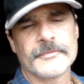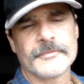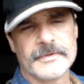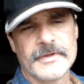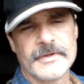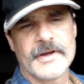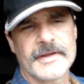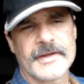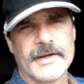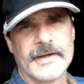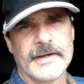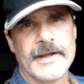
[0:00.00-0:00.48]

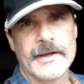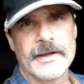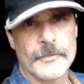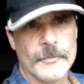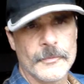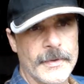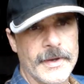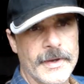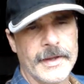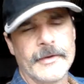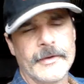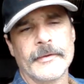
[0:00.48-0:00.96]
not going to get
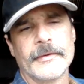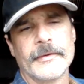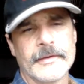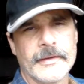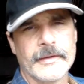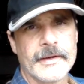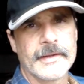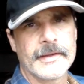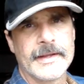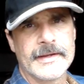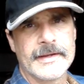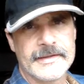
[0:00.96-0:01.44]
wet or
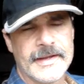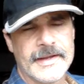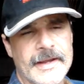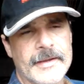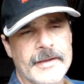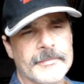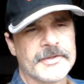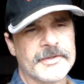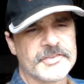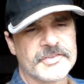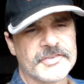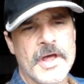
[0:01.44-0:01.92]
going to get
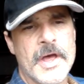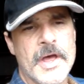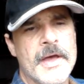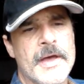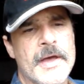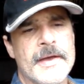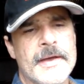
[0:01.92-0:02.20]
damaged.